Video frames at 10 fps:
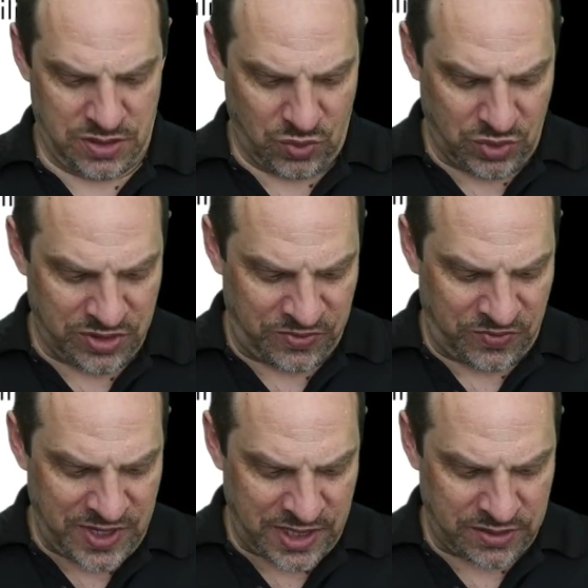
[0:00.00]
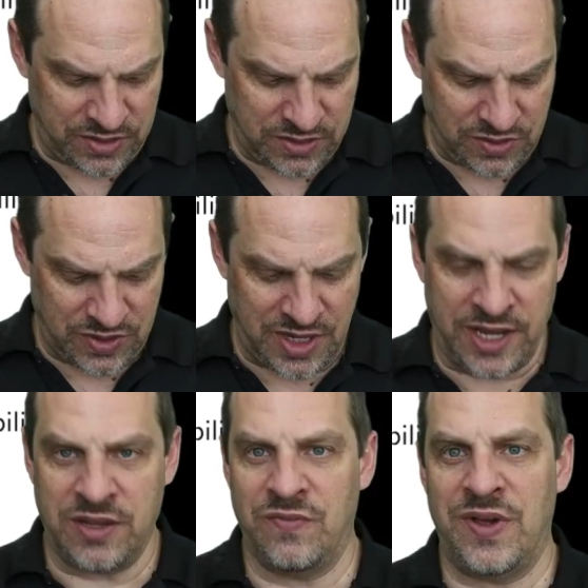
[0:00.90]
will affect the
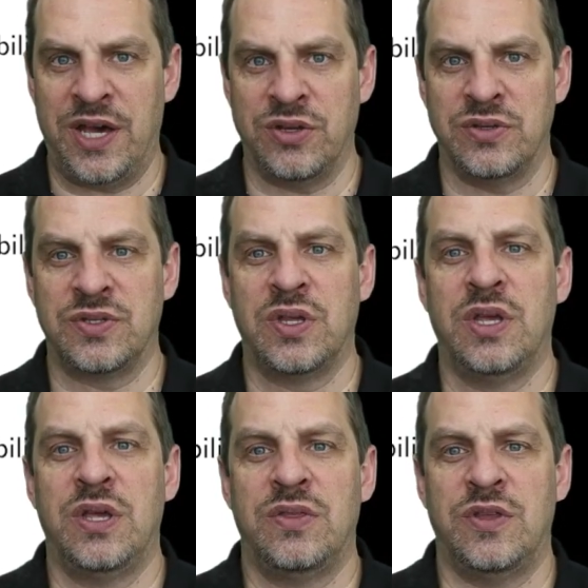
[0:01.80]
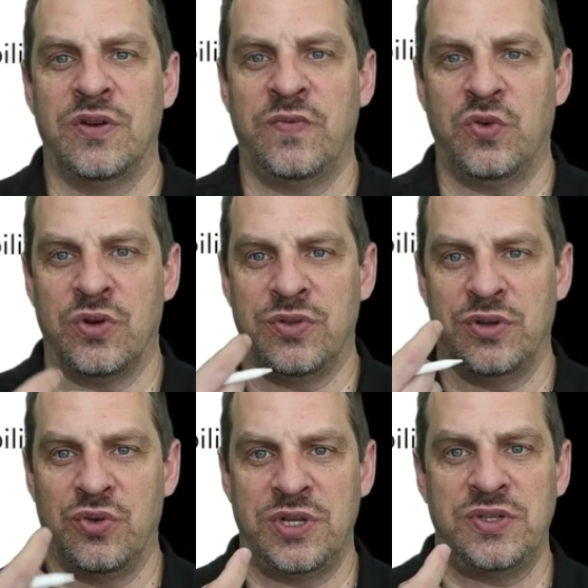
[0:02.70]
eigenvalues. Therefore the
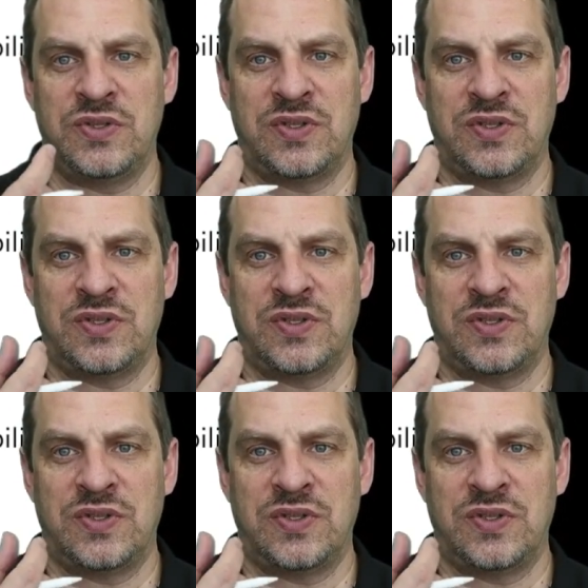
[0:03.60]
grid